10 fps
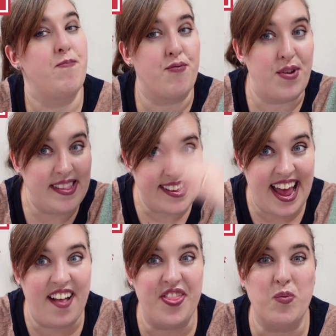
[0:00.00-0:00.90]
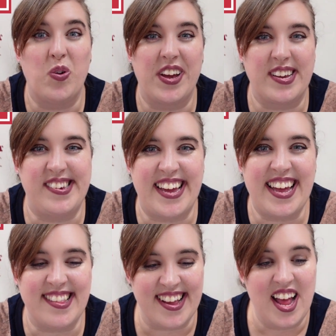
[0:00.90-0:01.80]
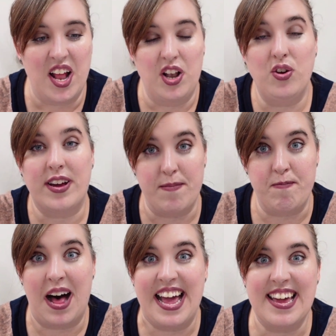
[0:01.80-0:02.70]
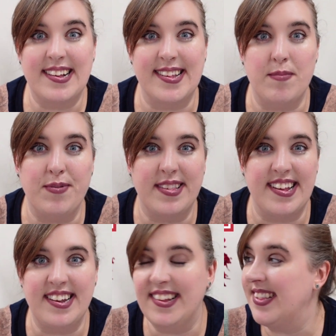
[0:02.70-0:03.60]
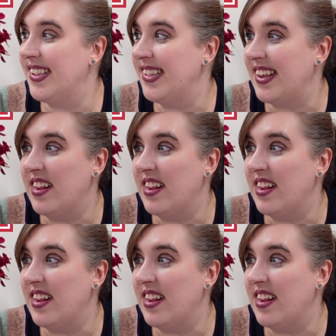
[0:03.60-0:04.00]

Print out the worksheet, look at my example sentences,